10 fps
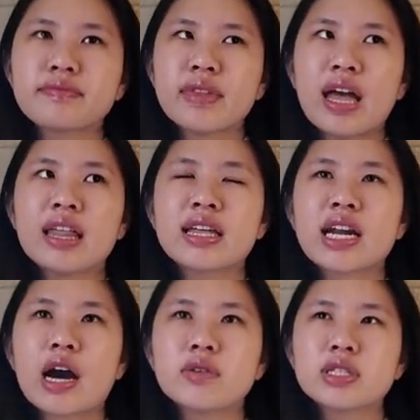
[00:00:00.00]
And then
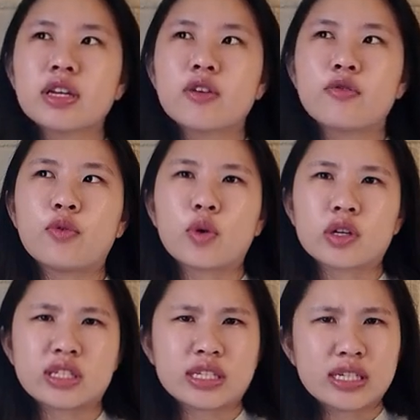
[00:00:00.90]
I was like
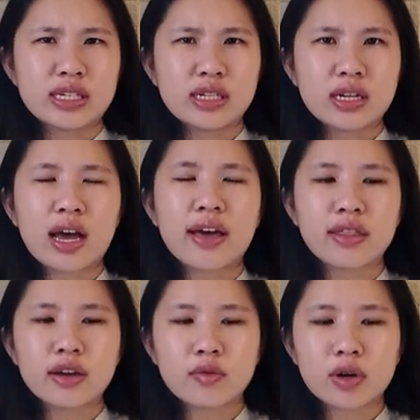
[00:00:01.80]
14, I
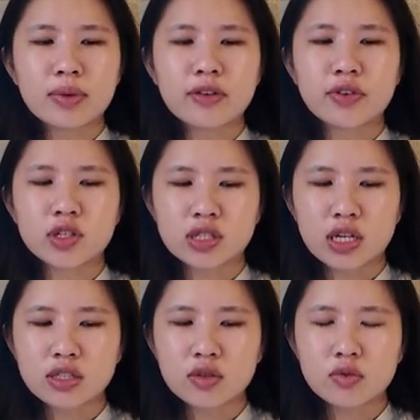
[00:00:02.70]
think, when my first
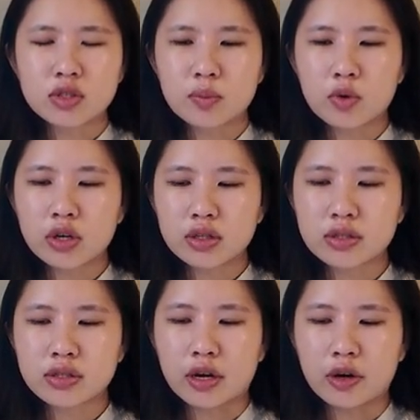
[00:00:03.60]
cousin was born.
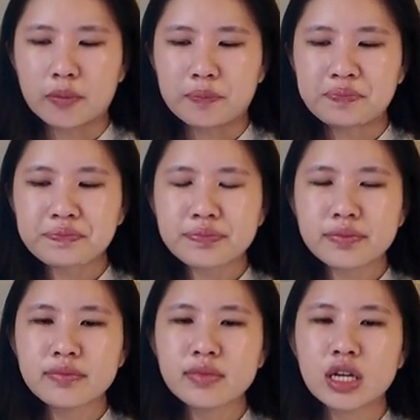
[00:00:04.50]
So
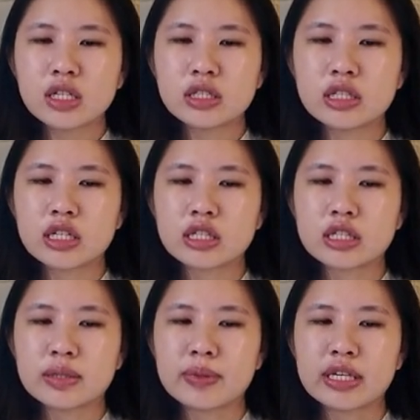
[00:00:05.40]

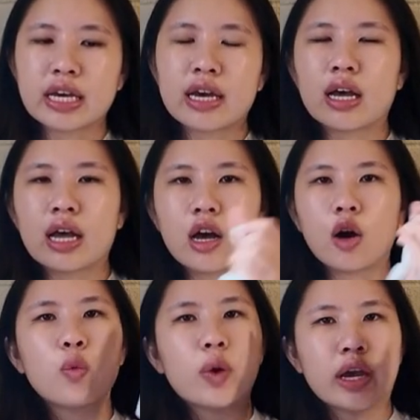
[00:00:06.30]
just being
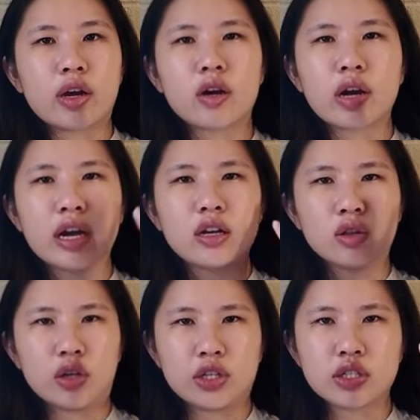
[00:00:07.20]
aware and
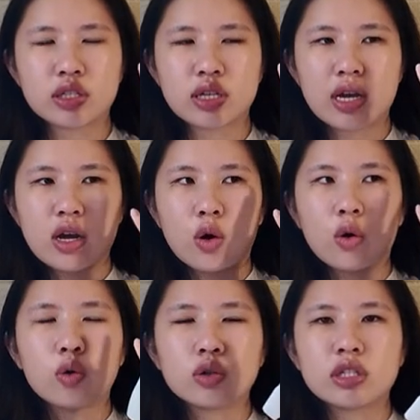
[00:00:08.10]
alert,
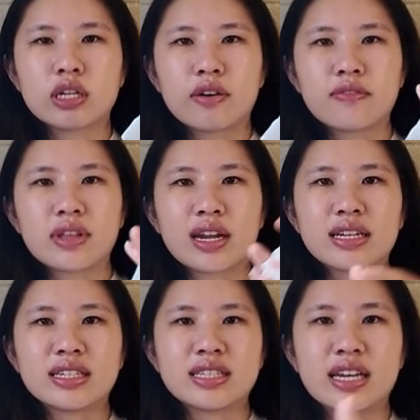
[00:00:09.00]
old enough that I
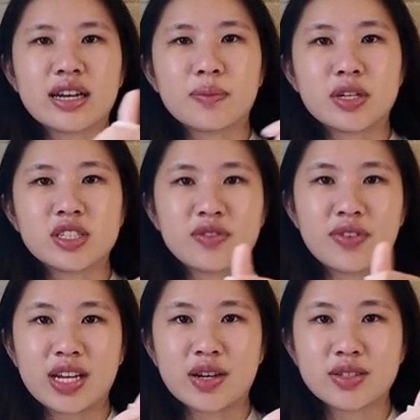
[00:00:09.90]
can take a bunch of
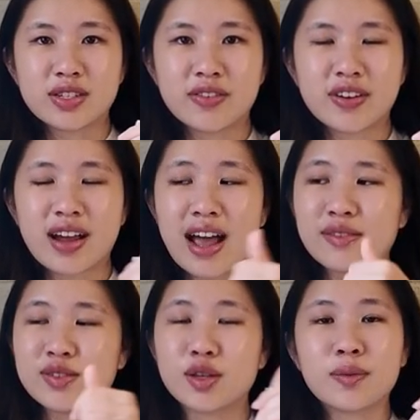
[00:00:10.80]
videos of her. I have
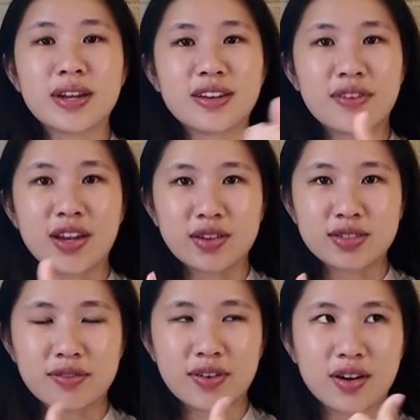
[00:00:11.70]
so many videos
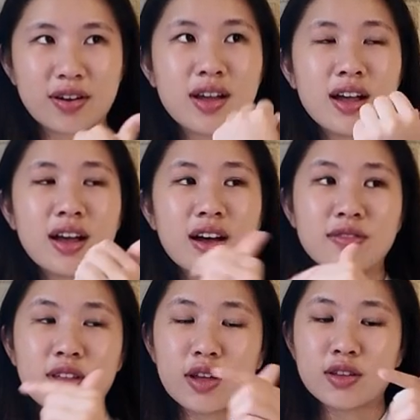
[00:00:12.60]
of her. Of
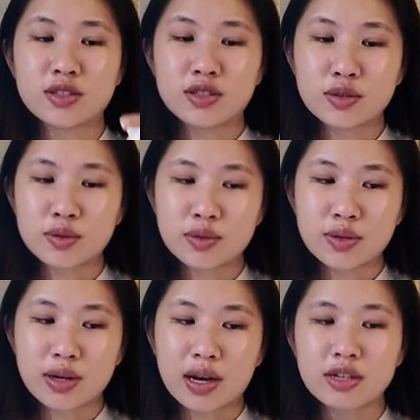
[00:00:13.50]
the other two,
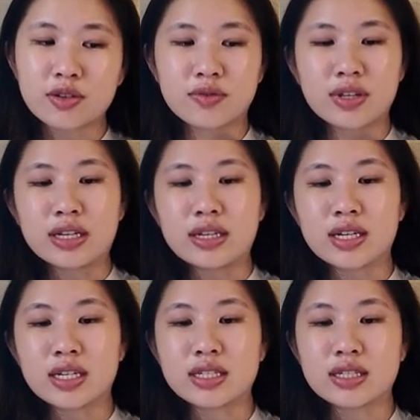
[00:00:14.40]
I don't really,
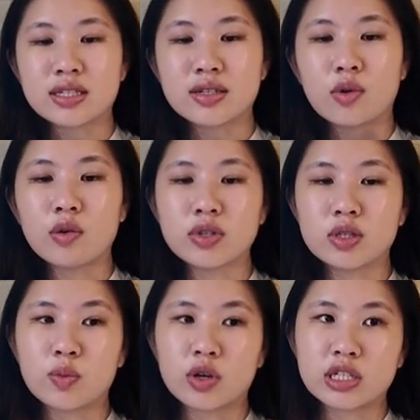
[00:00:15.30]
because one was
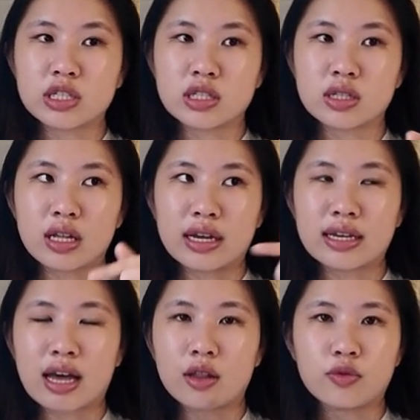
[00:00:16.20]
born in like
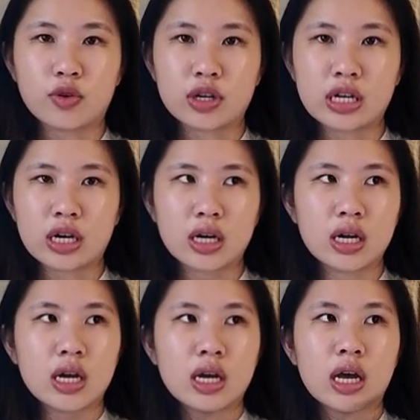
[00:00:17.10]
California
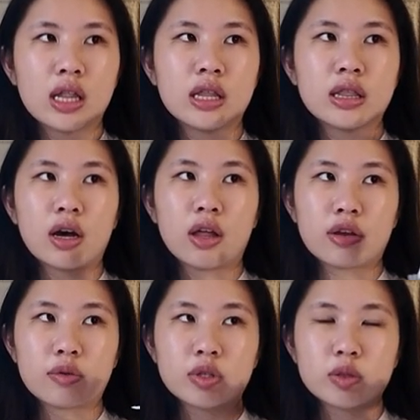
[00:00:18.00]
and then the other
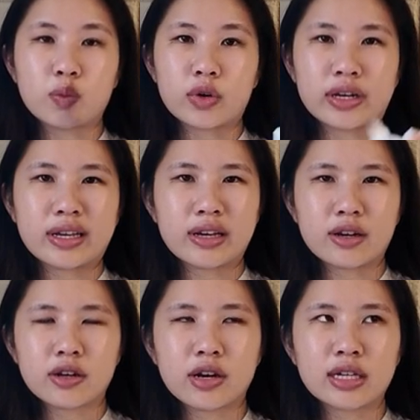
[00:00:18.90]
was born
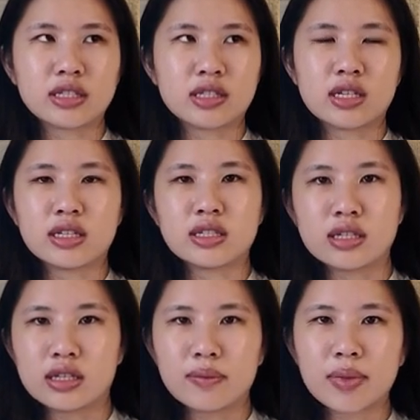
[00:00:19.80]
here. I just didn't see
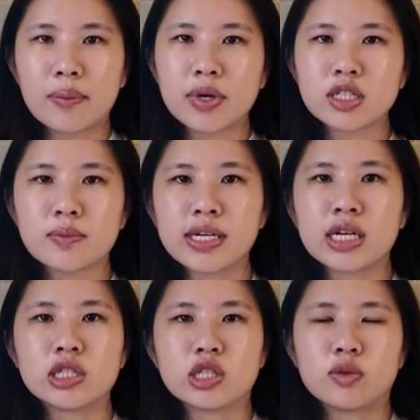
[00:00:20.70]
them that much
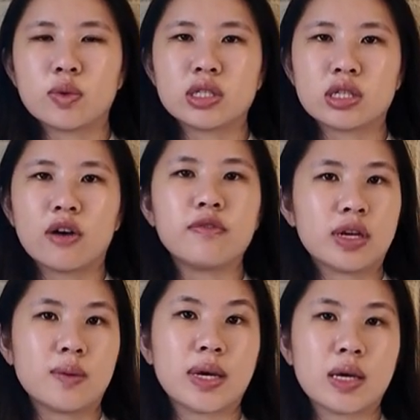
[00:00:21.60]
because she was a
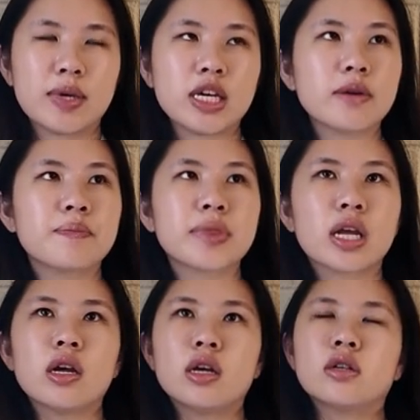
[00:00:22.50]
vid baby.
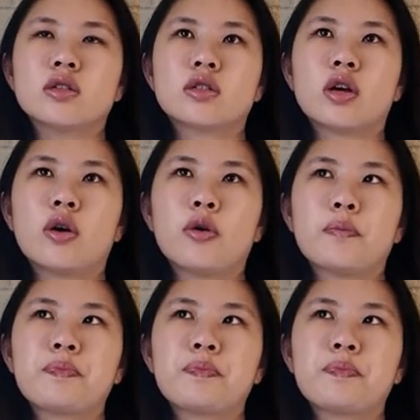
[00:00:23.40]
So